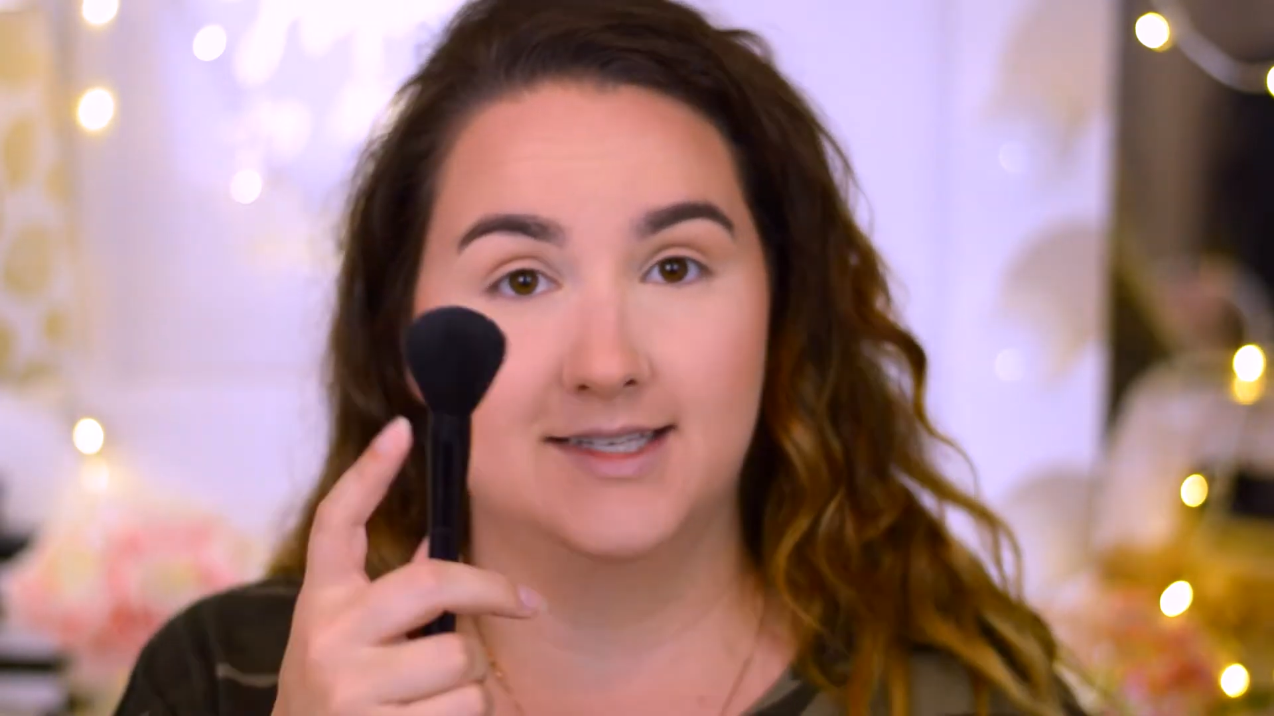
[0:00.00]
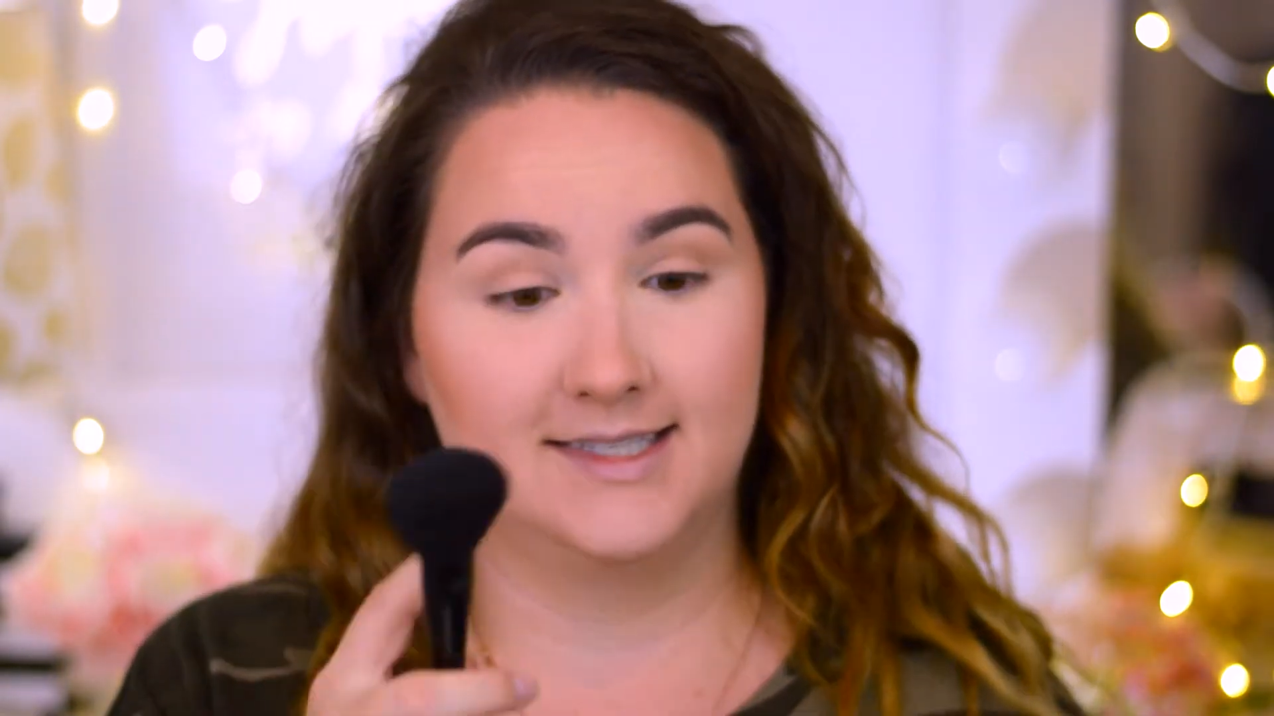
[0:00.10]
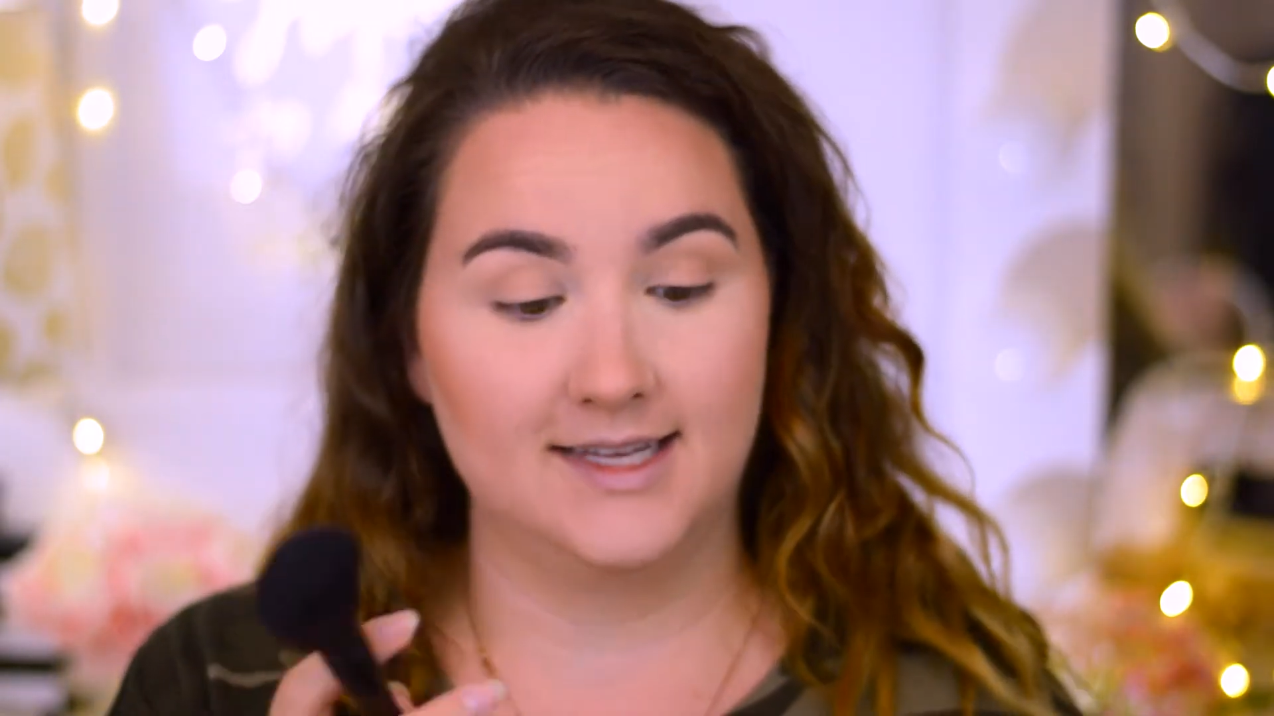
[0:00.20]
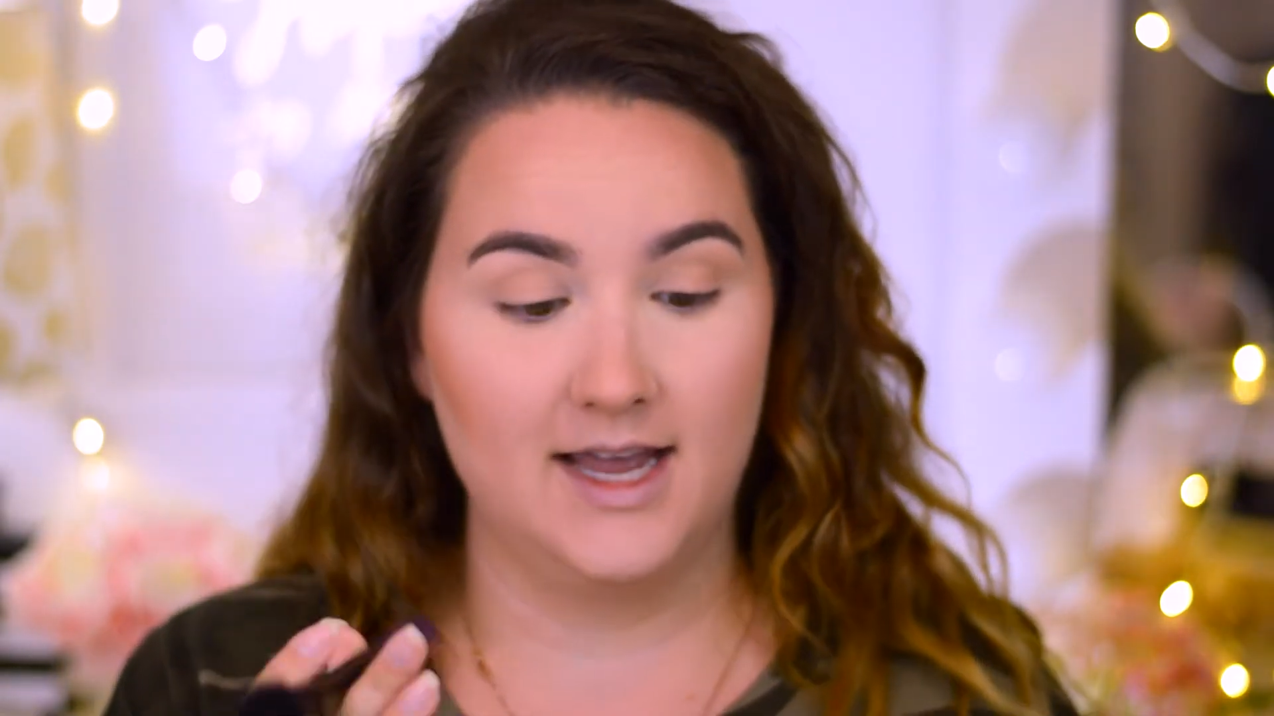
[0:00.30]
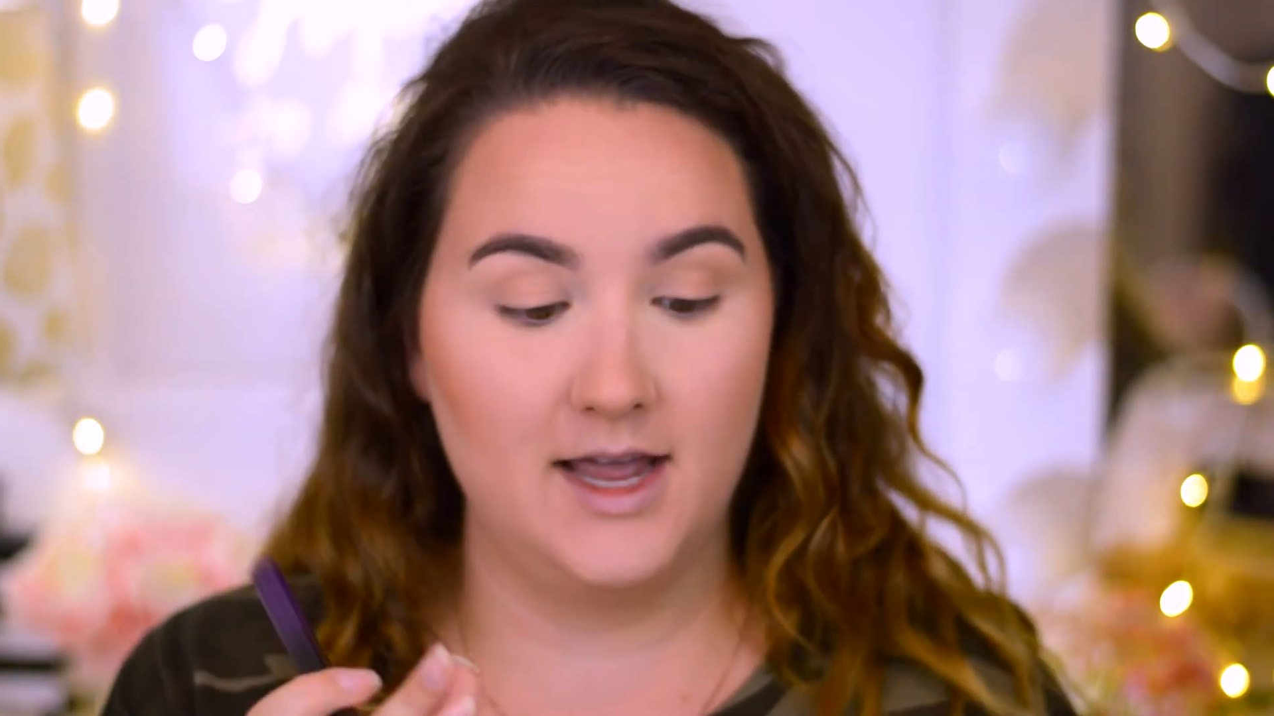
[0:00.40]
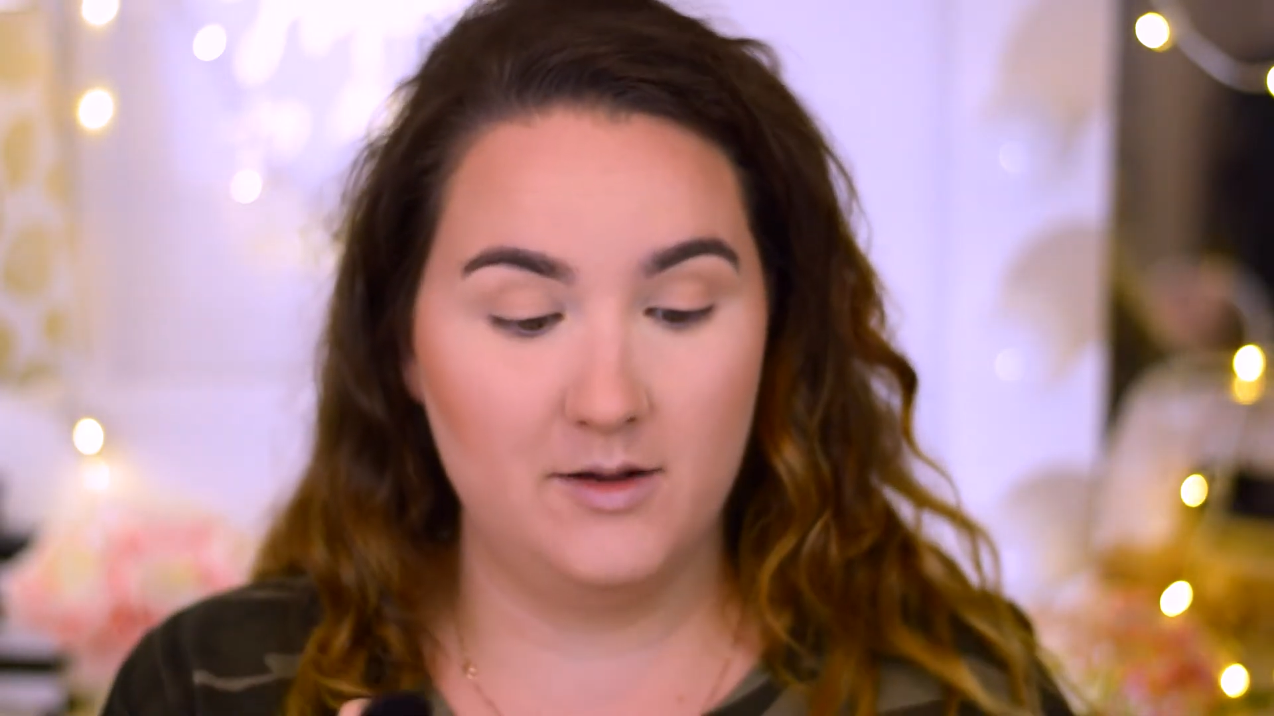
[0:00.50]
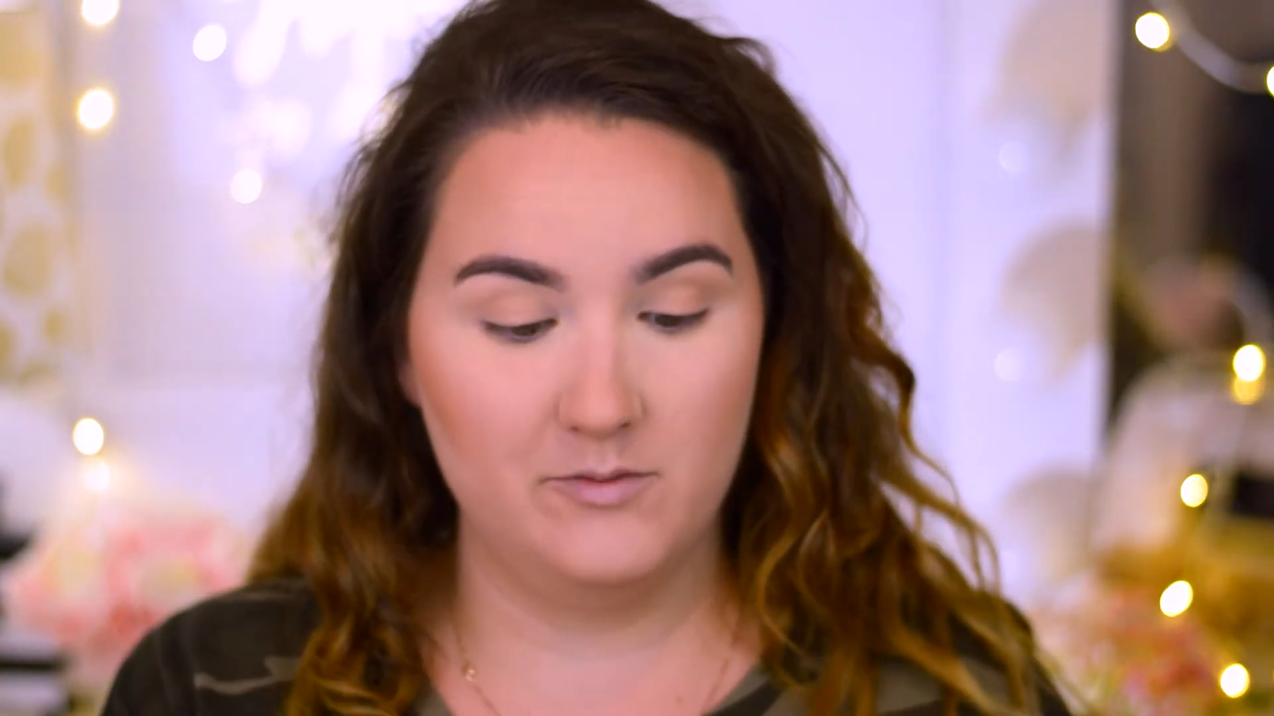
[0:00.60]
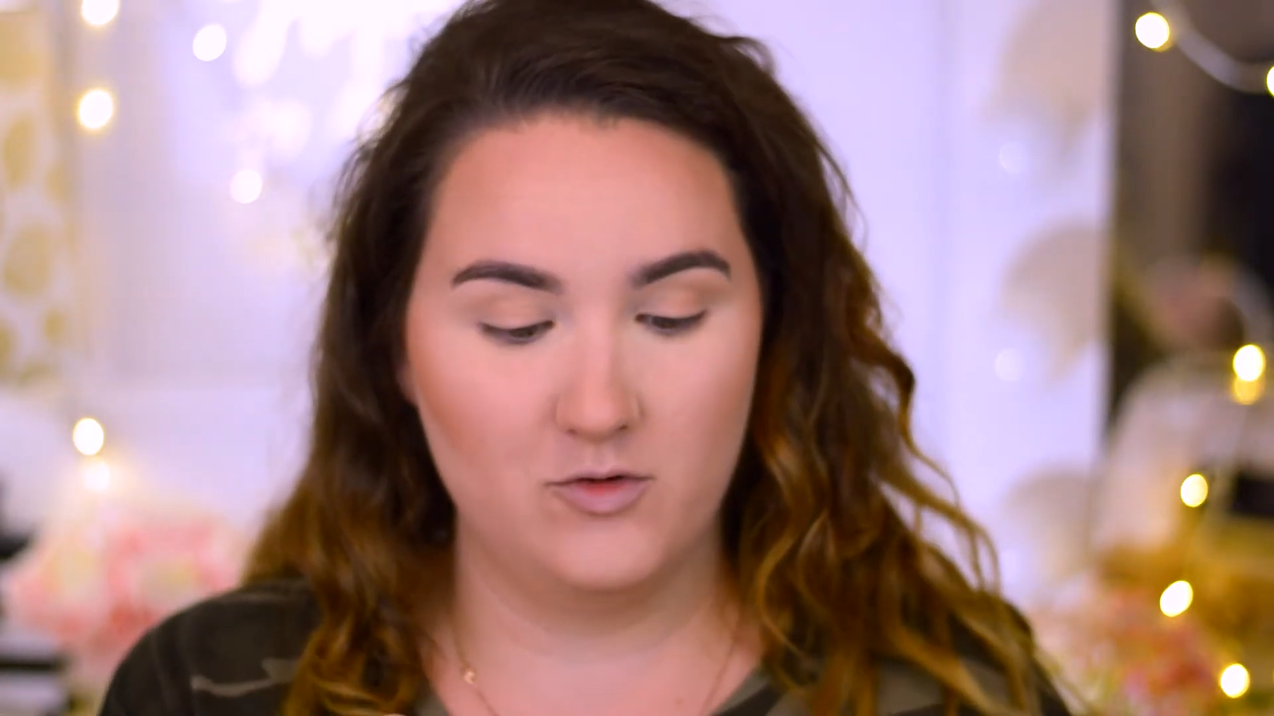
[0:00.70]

same